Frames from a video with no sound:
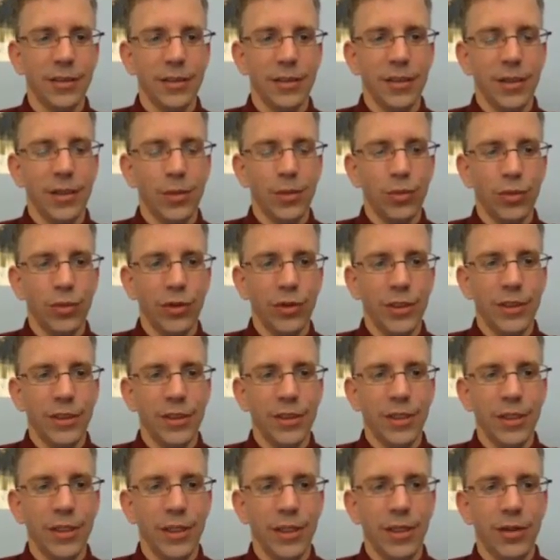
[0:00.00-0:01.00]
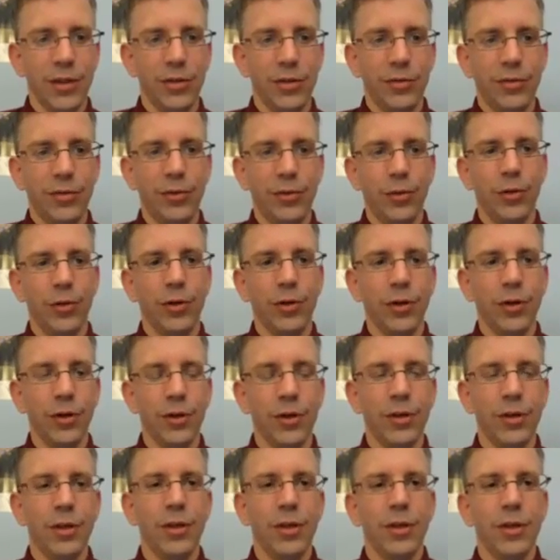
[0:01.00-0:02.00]
print L4.
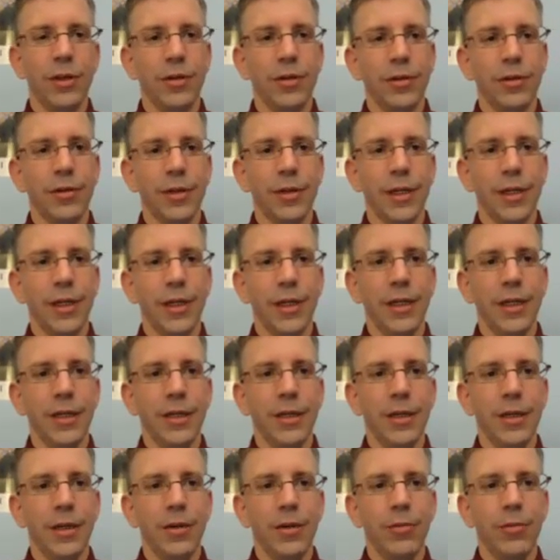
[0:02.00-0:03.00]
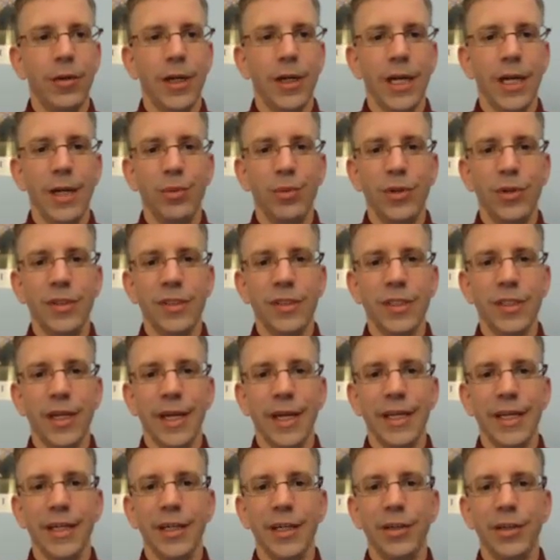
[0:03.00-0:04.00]
Okay. What happens? I
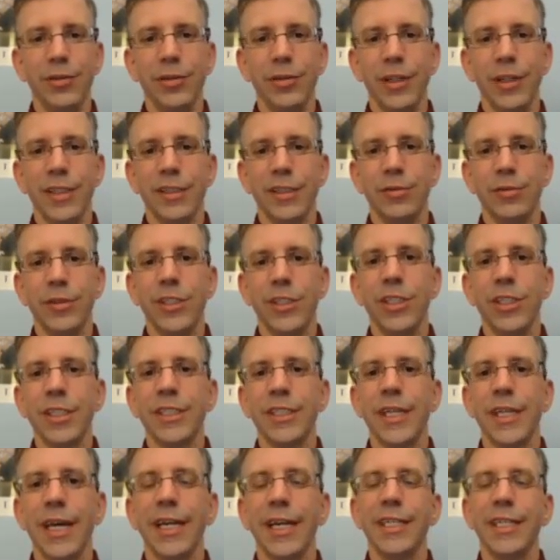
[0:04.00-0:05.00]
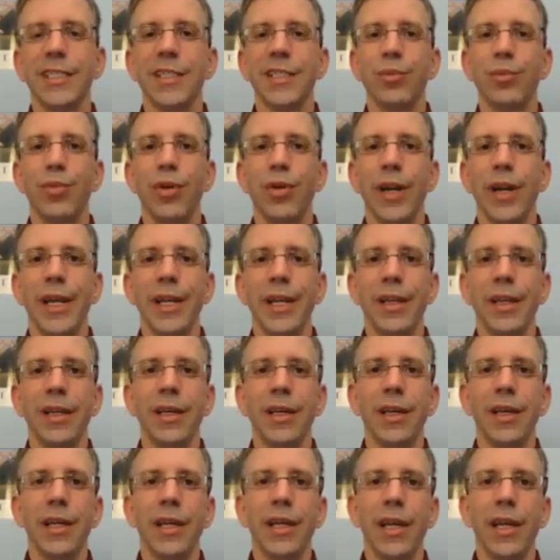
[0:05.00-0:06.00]
get a new list with just eggs and bread.
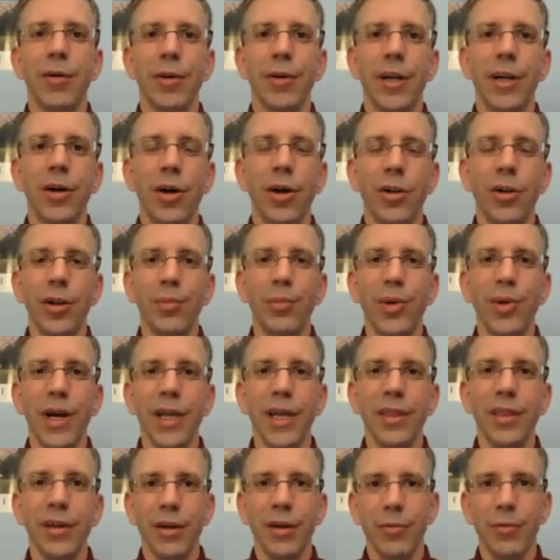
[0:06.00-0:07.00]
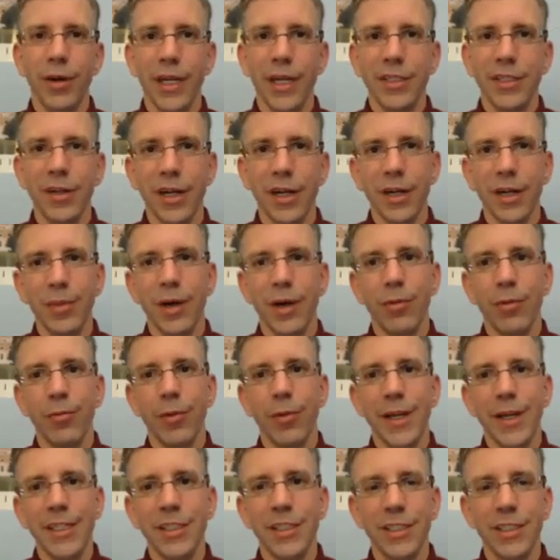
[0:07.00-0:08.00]
Now recall in Python, when I talk about
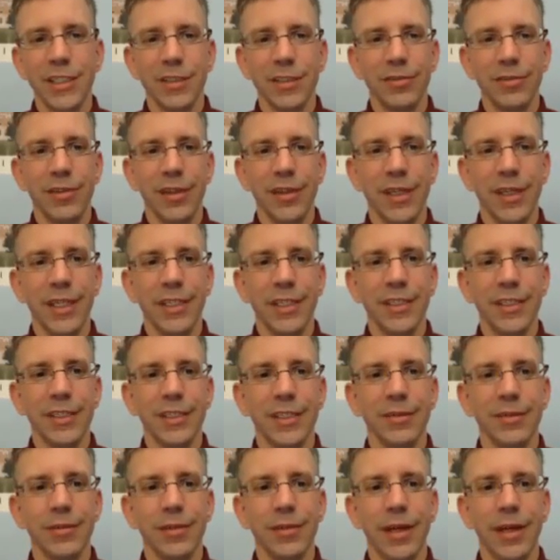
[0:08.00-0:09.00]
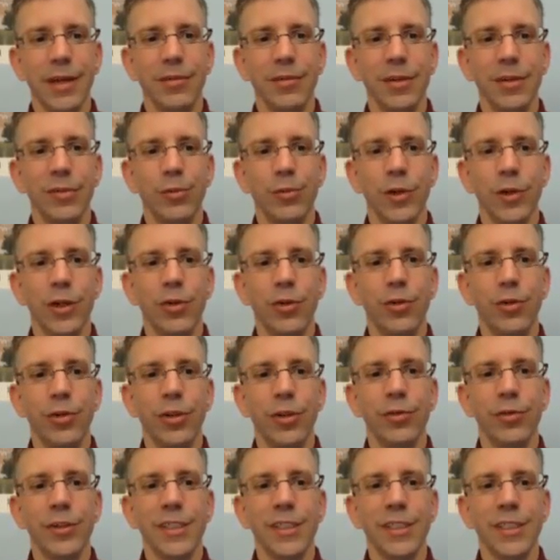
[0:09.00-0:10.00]
ranges of things, I have this
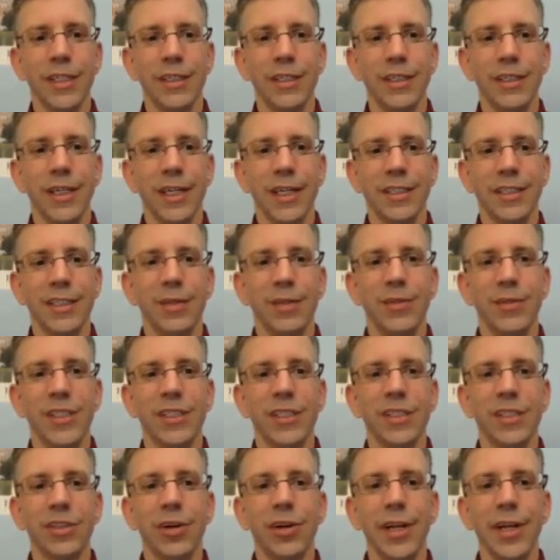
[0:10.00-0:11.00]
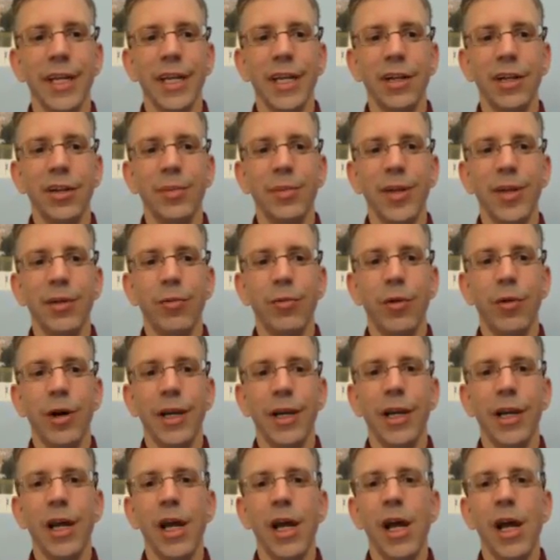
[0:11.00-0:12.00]
1:3 syntax. That means starting at element 1
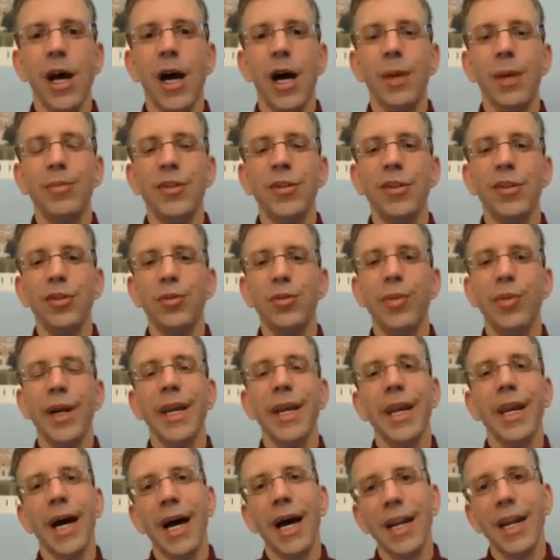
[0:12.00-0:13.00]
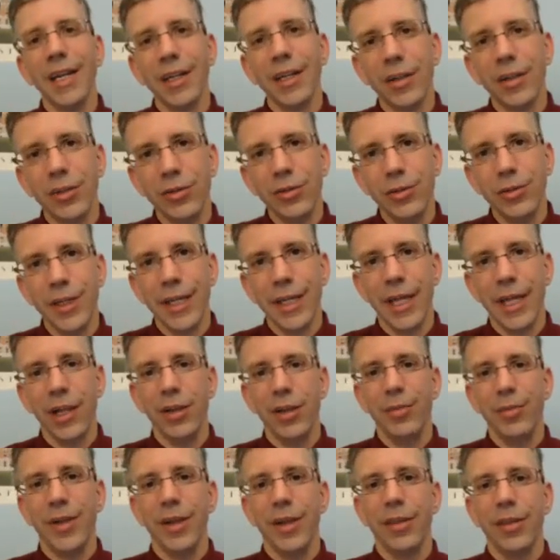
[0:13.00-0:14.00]
up to but not including
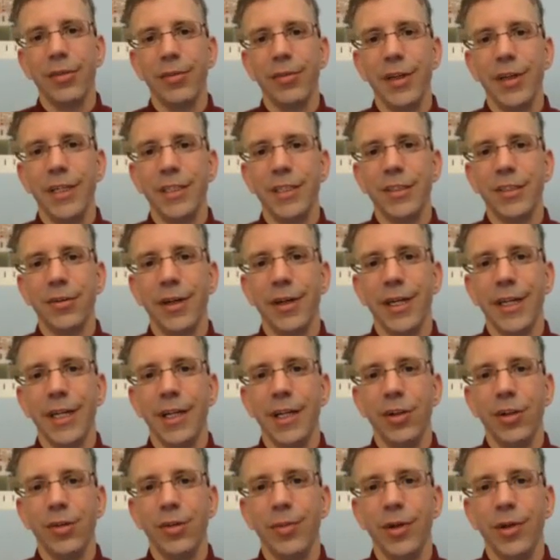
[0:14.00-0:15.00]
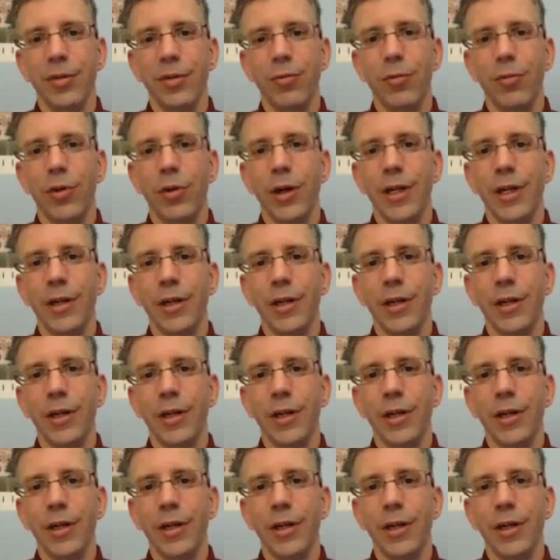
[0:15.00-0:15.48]
element 3. So I get element 1,